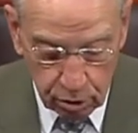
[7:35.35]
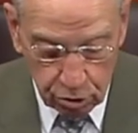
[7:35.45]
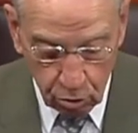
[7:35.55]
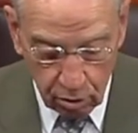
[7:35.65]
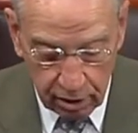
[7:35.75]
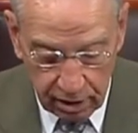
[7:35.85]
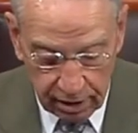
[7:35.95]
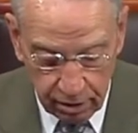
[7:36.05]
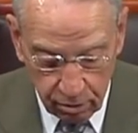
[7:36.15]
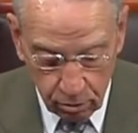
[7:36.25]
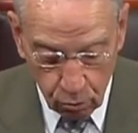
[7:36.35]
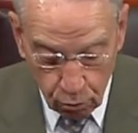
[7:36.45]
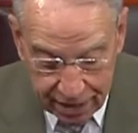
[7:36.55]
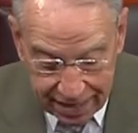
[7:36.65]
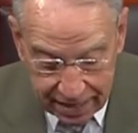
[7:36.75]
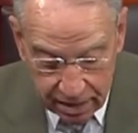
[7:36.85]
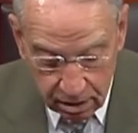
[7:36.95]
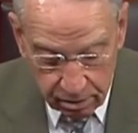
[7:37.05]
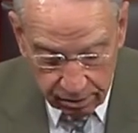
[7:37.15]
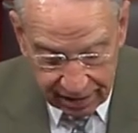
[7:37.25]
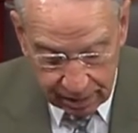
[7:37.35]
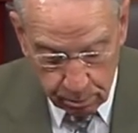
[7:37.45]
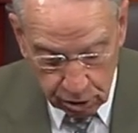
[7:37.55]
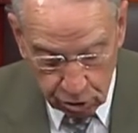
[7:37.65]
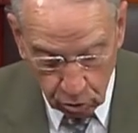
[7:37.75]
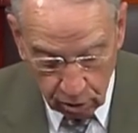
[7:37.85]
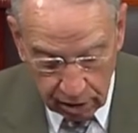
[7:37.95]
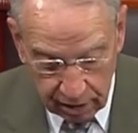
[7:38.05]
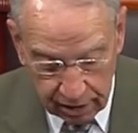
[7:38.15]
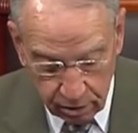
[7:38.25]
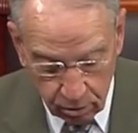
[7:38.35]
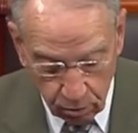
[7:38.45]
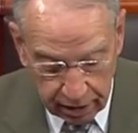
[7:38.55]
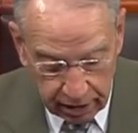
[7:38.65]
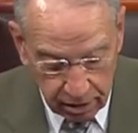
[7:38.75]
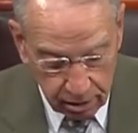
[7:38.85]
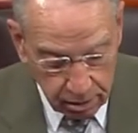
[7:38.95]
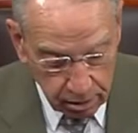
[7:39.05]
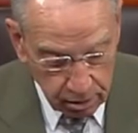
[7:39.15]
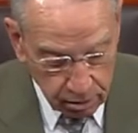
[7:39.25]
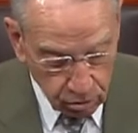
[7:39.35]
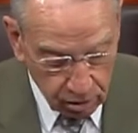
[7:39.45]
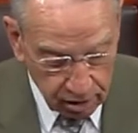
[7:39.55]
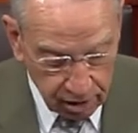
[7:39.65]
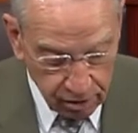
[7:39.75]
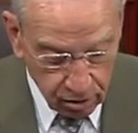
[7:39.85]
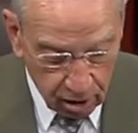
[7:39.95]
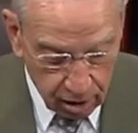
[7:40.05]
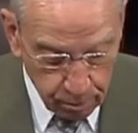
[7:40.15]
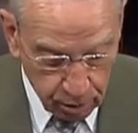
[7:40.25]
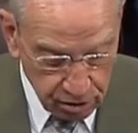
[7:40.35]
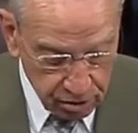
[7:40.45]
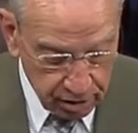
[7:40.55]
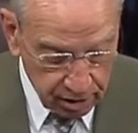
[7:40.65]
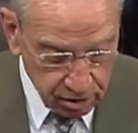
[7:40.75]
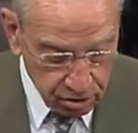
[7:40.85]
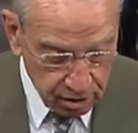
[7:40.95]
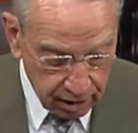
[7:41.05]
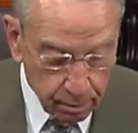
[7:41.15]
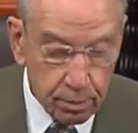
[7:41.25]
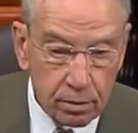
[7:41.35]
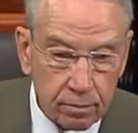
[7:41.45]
Majority Leader Reid, then Majority Leader Reid, took another unprecedented step.